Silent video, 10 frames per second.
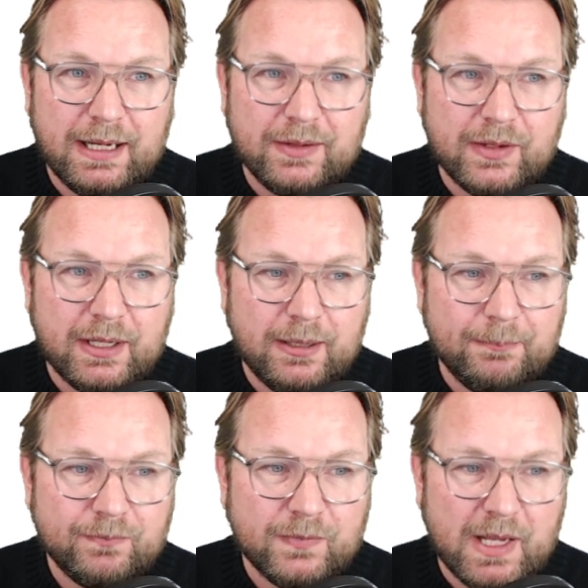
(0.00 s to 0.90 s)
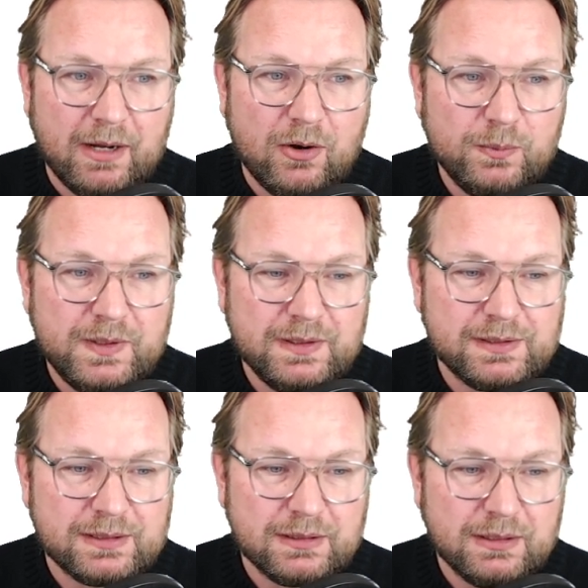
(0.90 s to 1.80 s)
And I hope
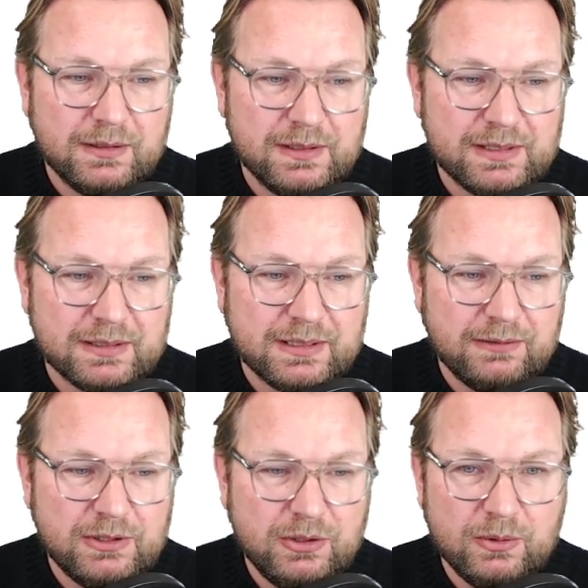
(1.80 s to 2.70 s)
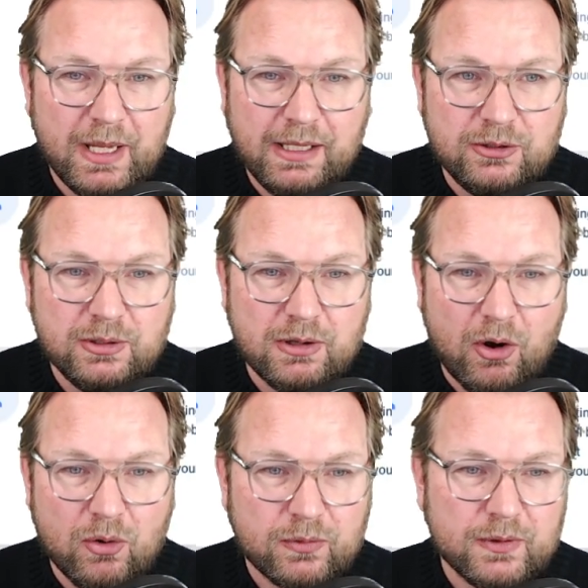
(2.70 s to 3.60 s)
this has given you a good
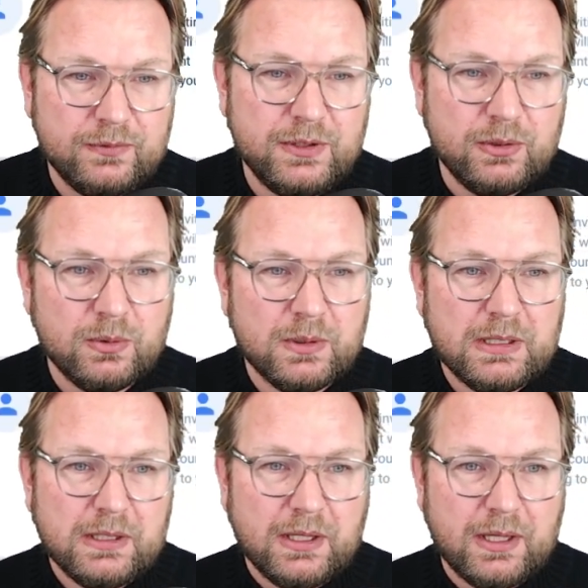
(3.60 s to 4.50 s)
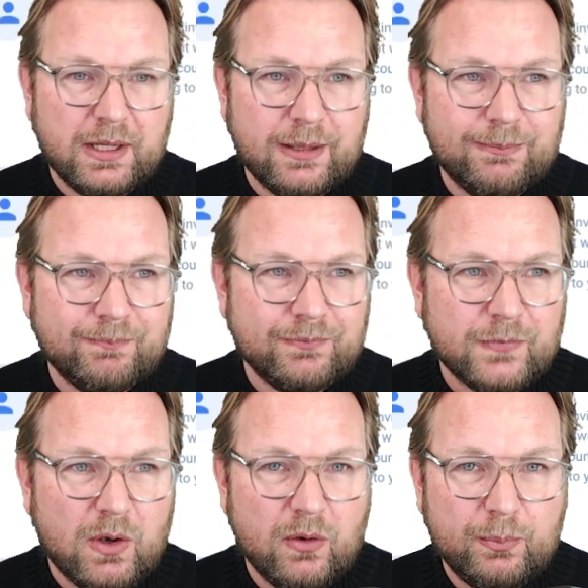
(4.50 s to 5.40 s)
overview
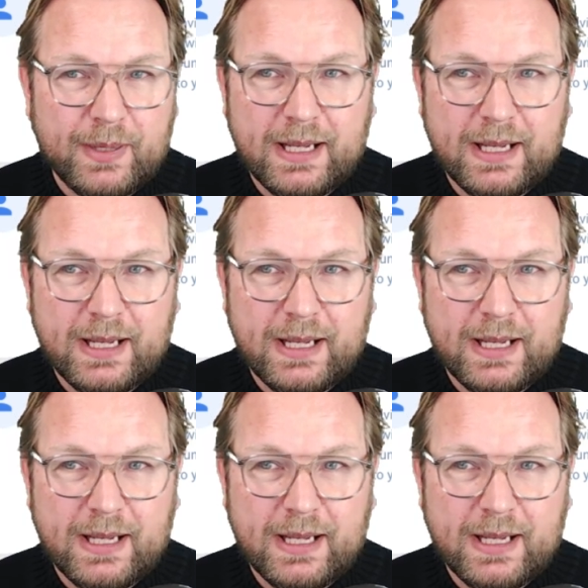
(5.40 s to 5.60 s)
of